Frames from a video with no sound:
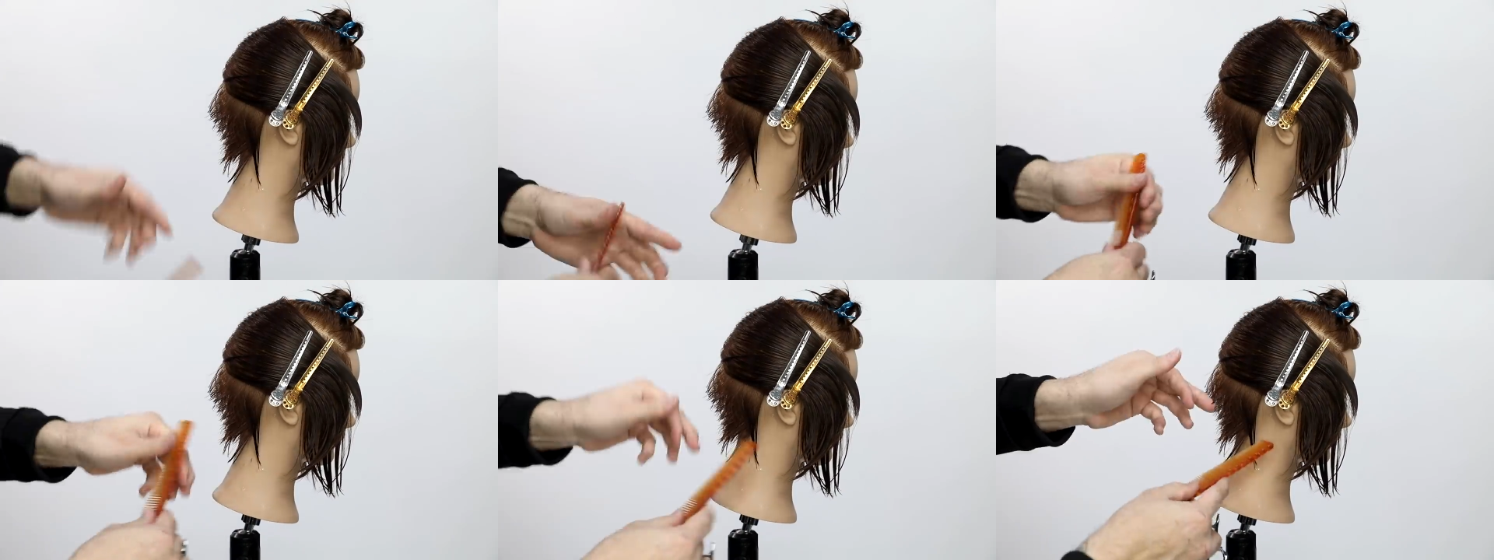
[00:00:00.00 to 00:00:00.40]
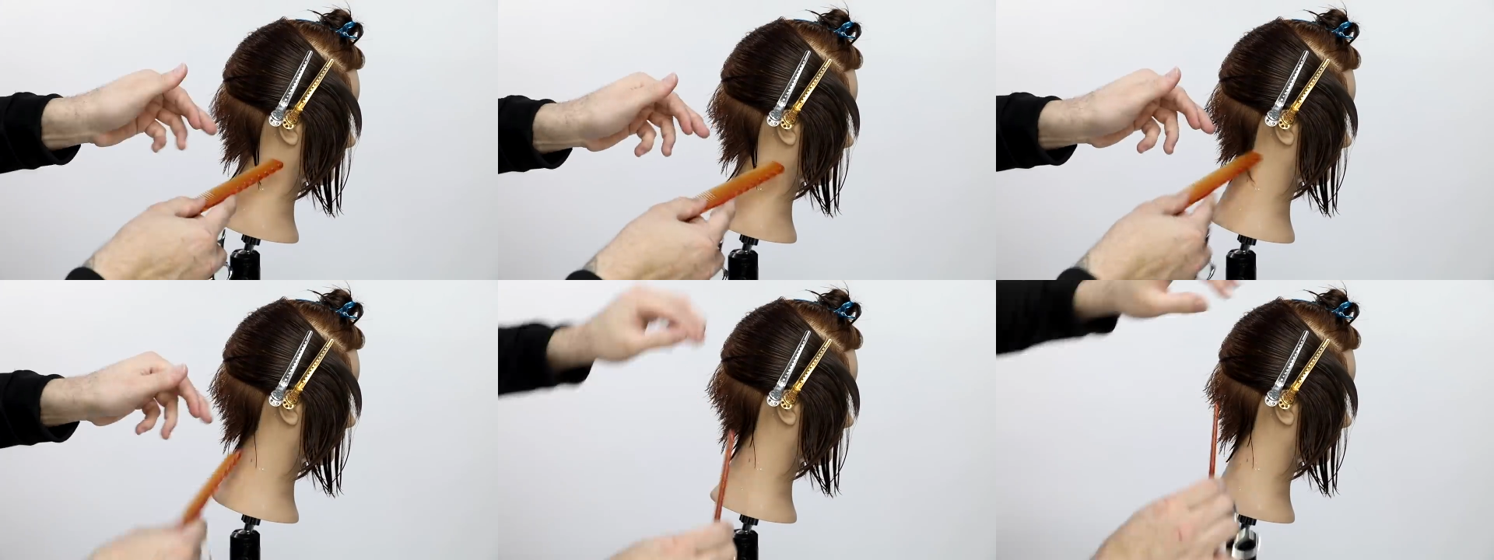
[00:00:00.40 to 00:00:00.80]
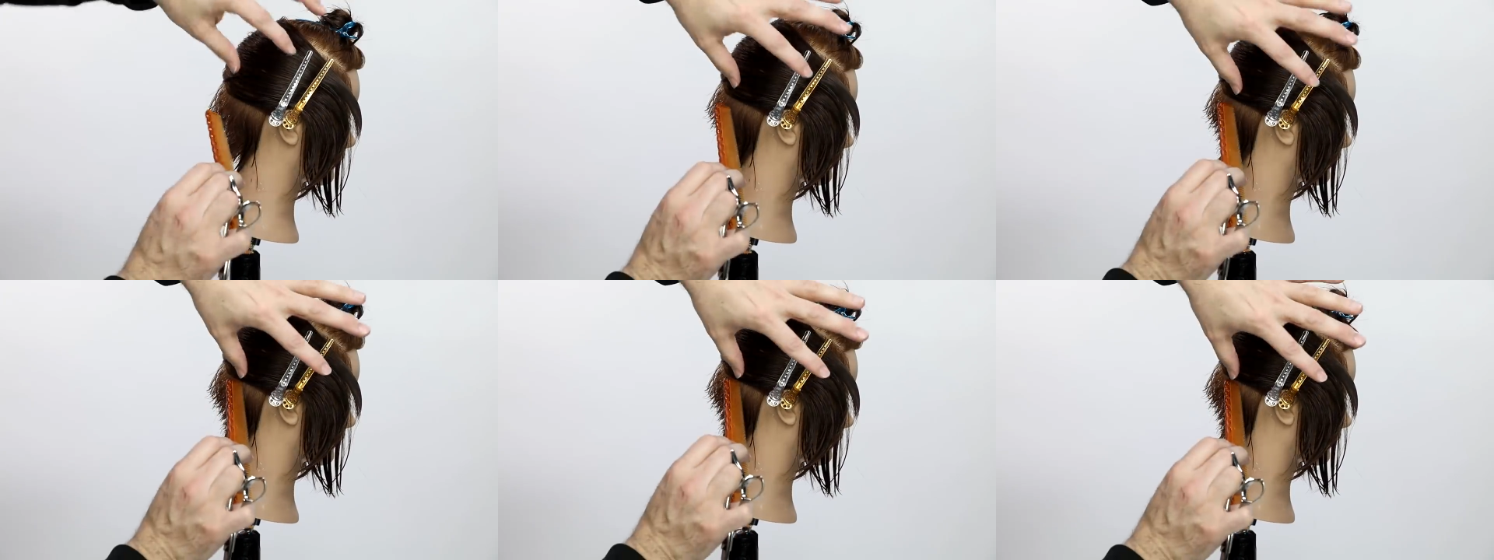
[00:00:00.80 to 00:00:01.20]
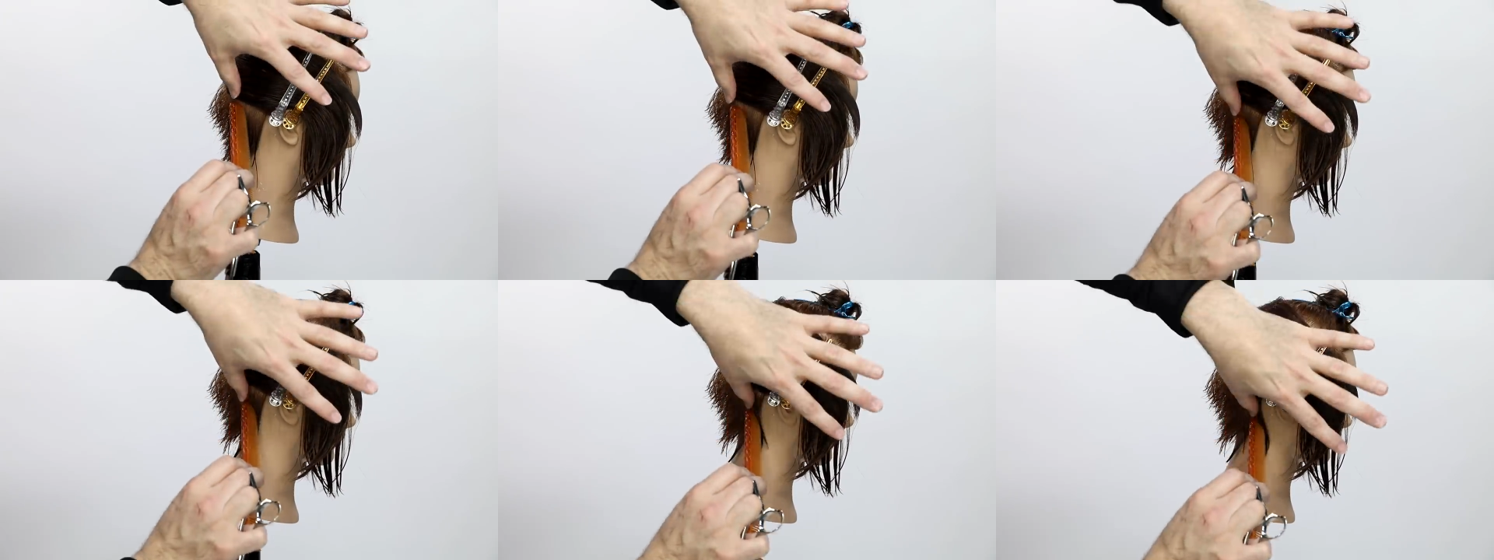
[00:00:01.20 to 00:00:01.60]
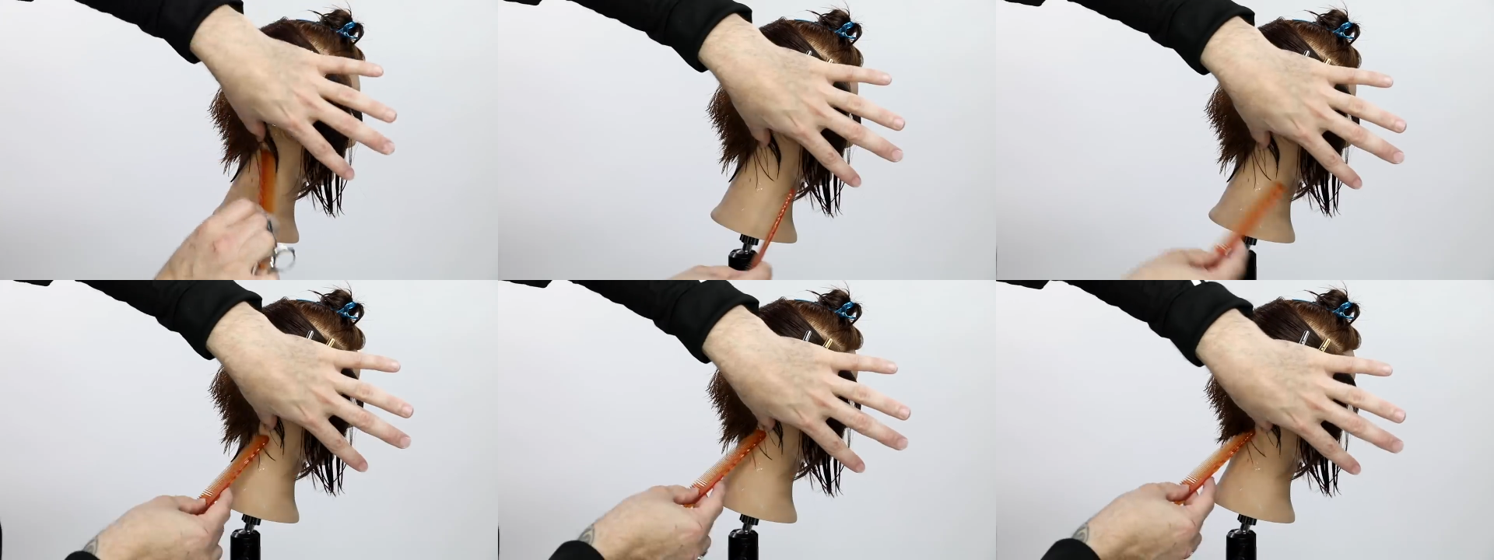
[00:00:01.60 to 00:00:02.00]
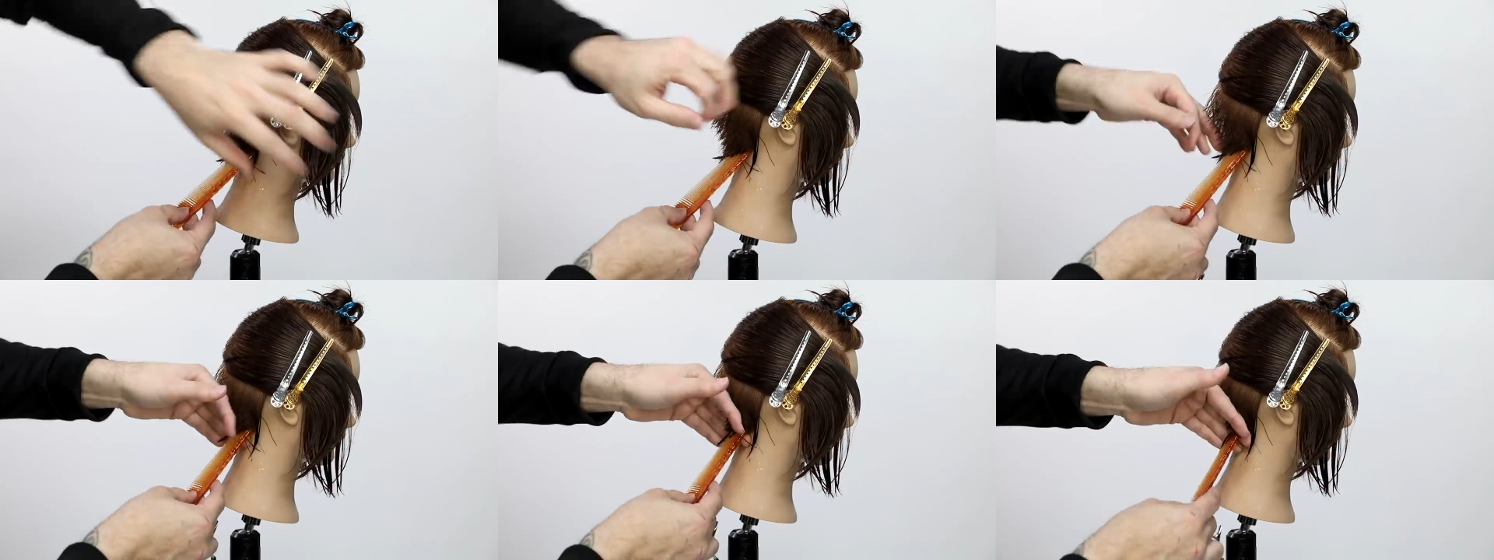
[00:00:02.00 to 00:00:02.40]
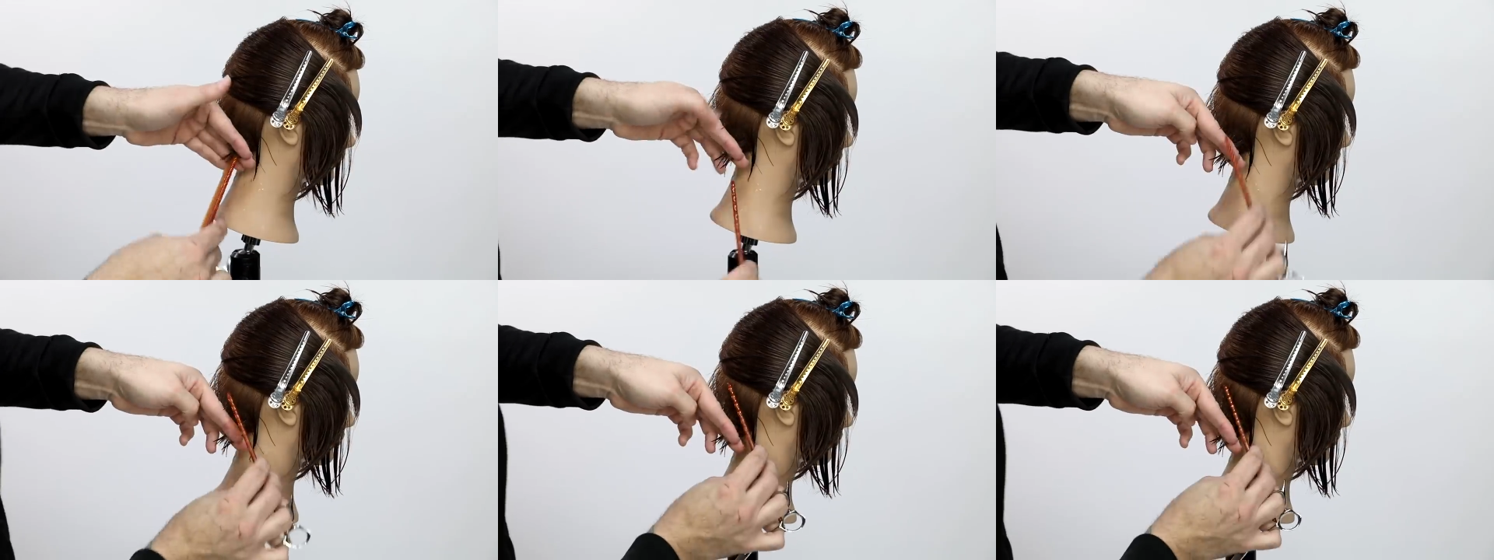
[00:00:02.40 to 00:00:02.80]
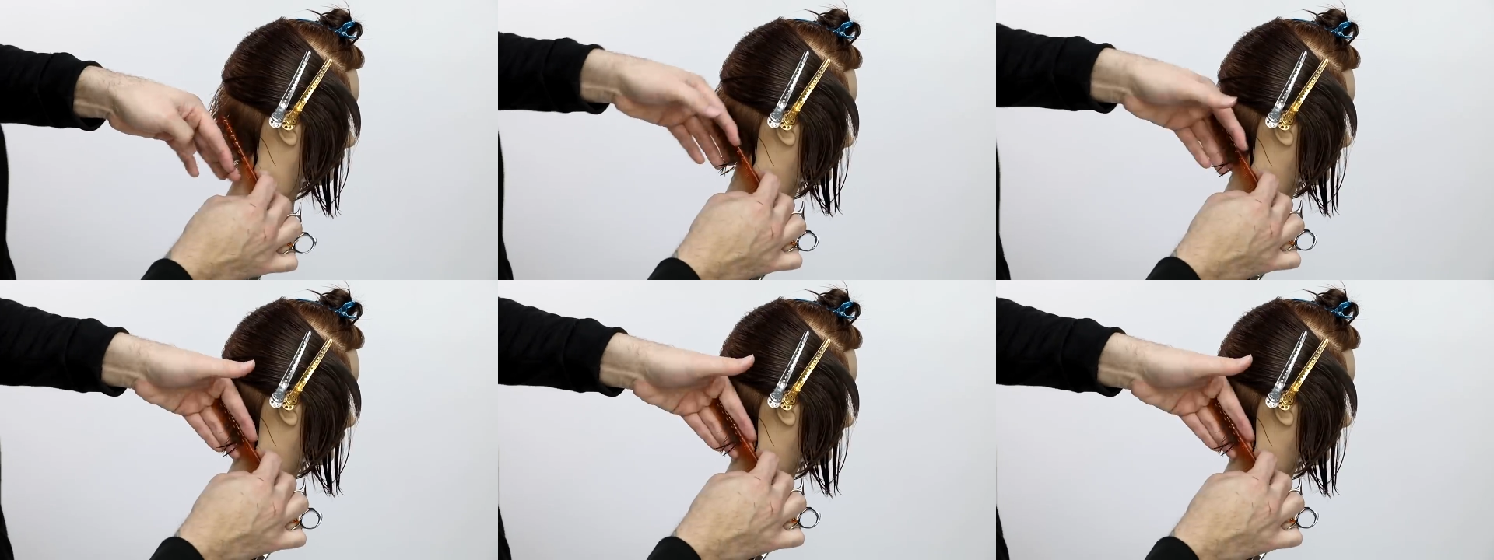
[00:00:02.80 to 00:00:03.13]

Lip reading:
[unreadable: no face in view]